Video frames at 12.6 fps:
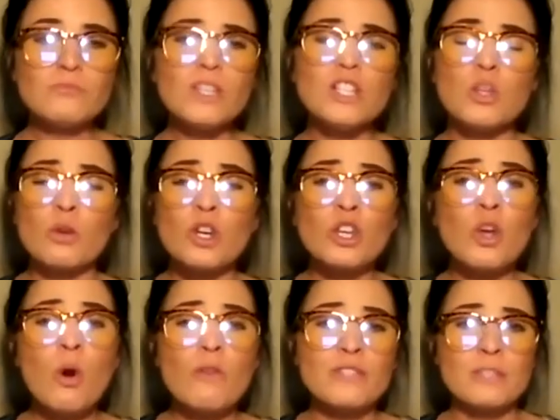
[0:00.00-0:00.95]
Now we're going to
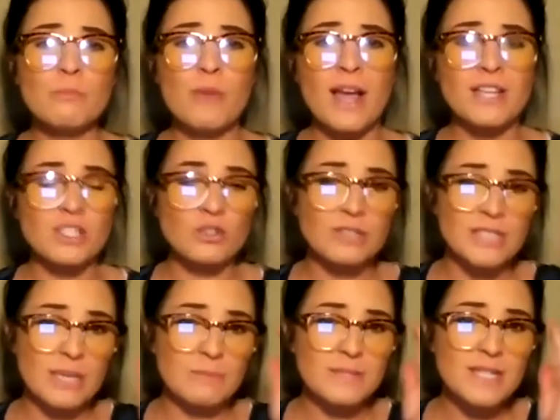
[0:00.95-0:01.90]
go over some practical
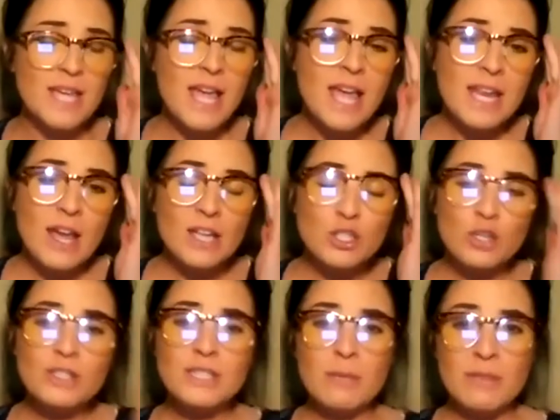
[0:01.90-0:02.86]
tips. Now I
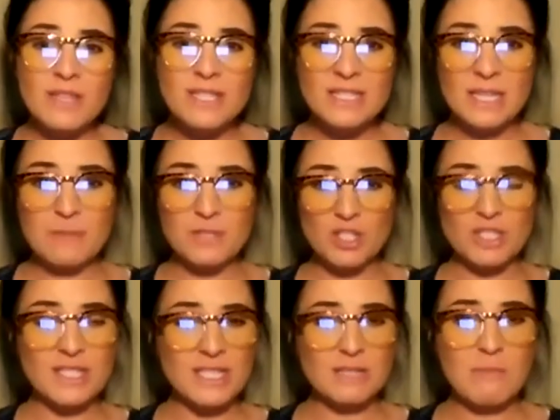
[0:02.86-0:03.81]
took some of these tips,
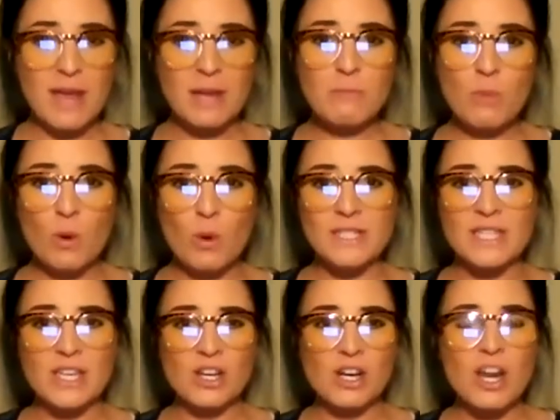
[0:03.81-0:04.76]
just these main points
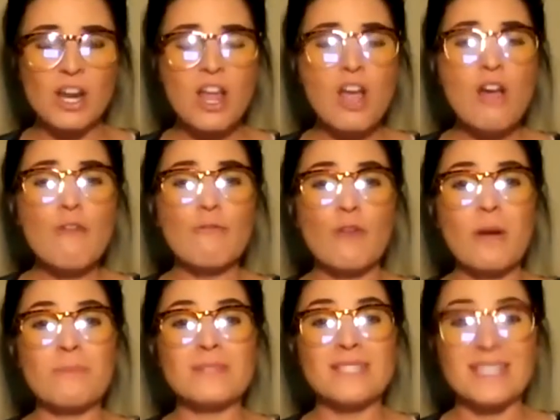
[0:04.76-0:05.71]
here,
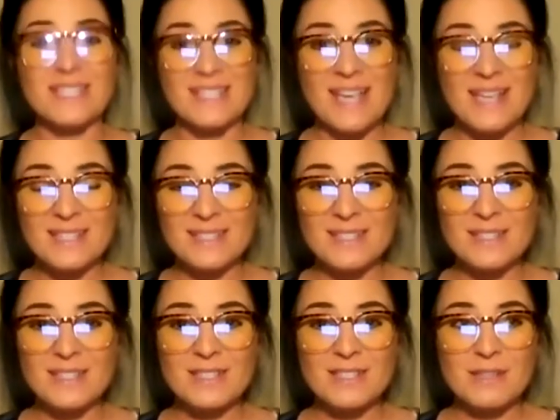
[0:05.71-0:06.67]
from Success
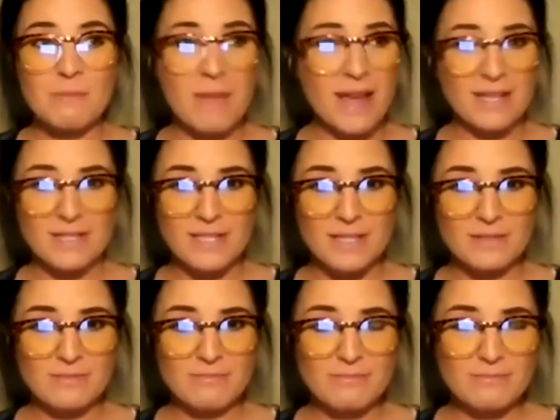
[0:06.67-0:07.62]
Magazine.
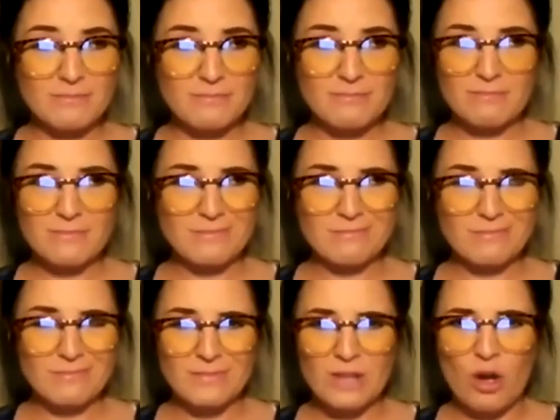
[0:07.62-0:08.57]

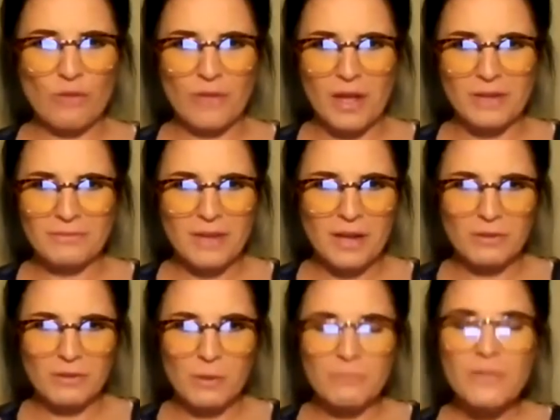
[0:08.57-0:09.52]
Online, I
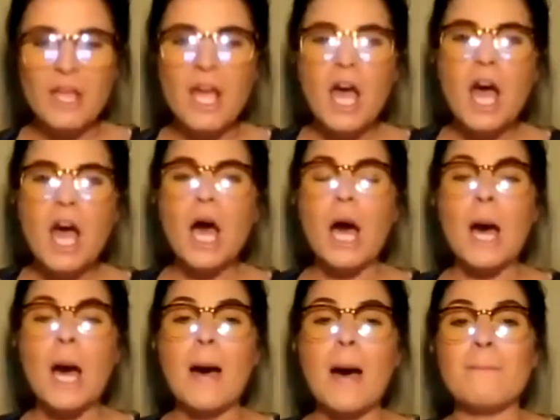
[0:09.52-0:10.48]

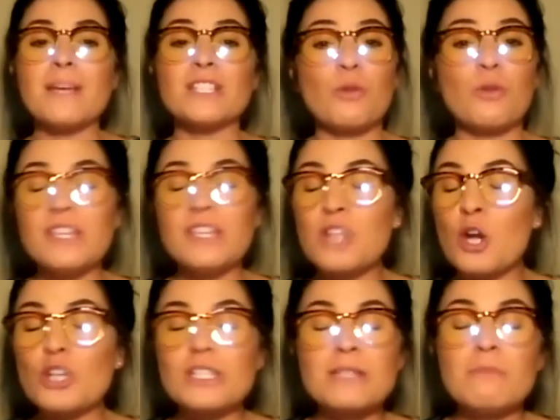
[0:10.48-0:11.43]
don't know. So these
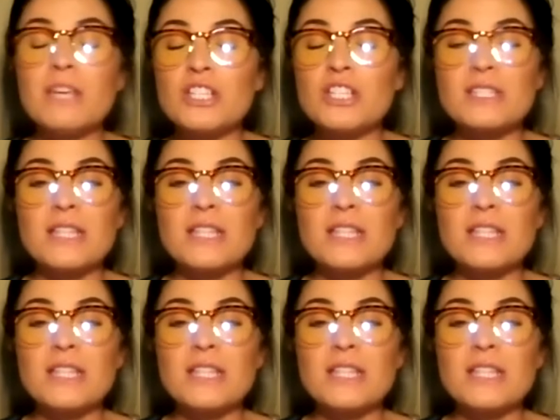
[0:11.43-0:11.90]
aren't just me just